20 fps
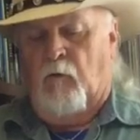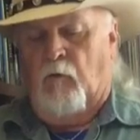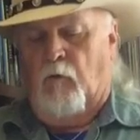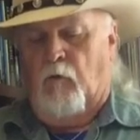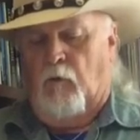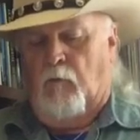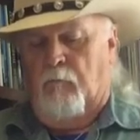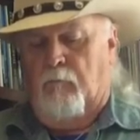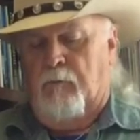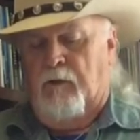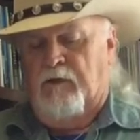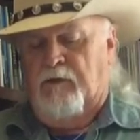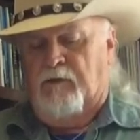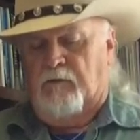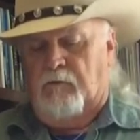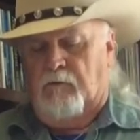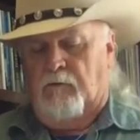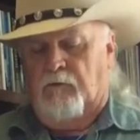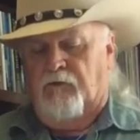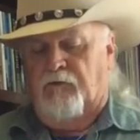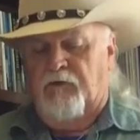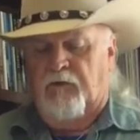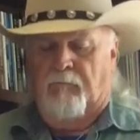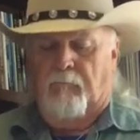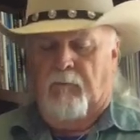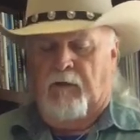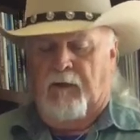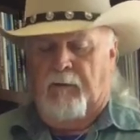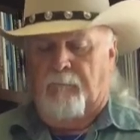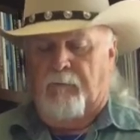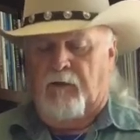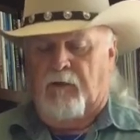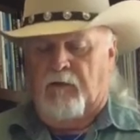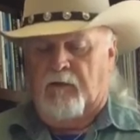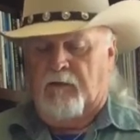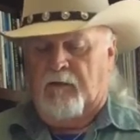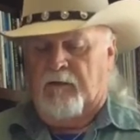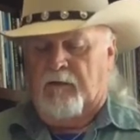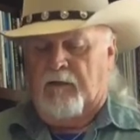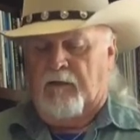will bulge my
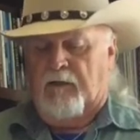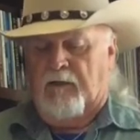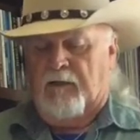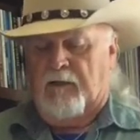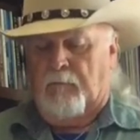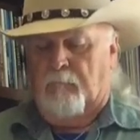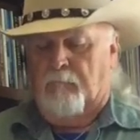pocket like